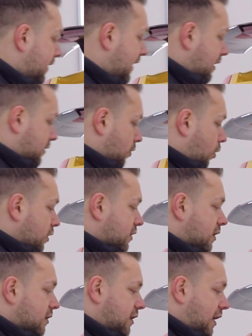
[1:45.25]
The
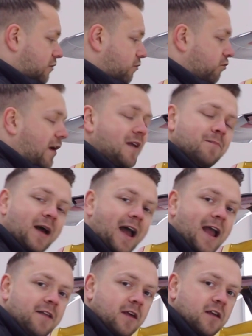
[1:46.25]
exhaust sits right
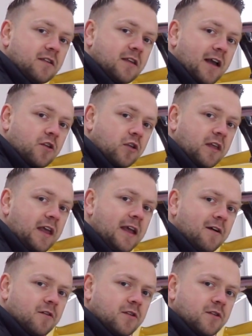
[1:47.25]
behind this section here,